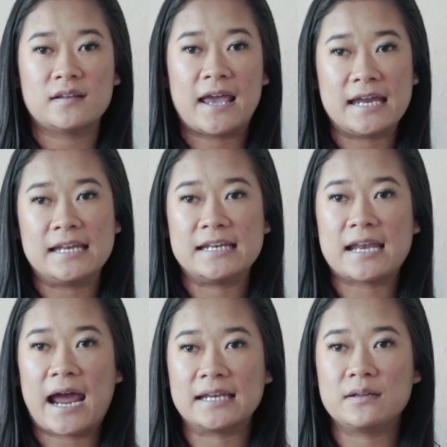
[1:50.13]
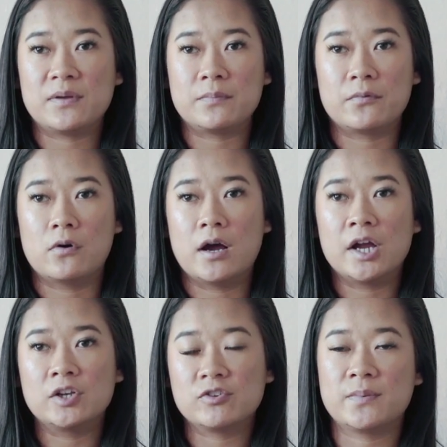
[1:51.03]
80, 90 people,
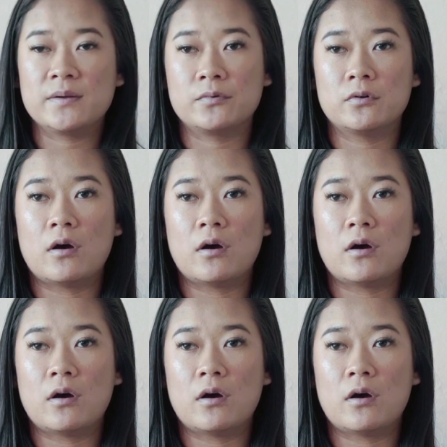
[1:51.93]
100 people